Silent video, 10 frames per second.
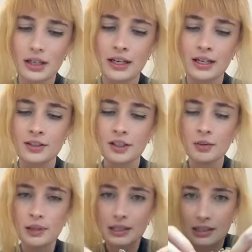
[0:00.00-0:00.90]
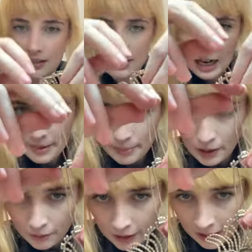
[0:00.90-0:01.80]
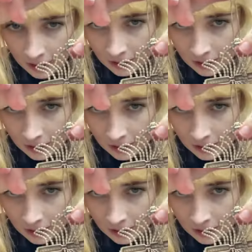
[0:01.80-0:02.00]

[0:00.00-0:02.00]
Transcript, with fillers: It is gonna be this type of a